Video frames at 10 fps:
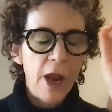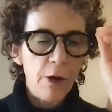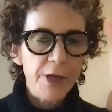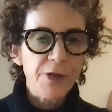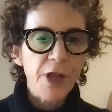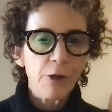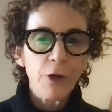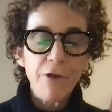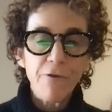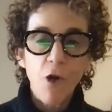areas that you're
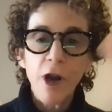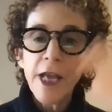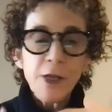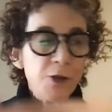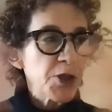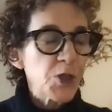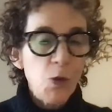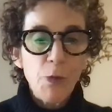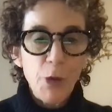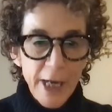looking for?
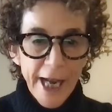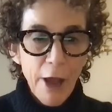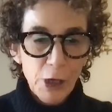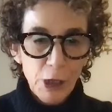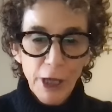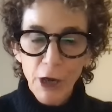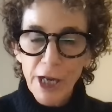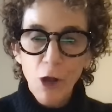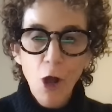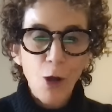Since we're putting out a
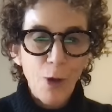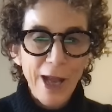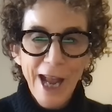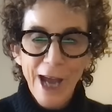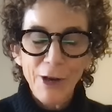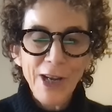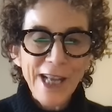clarion call right now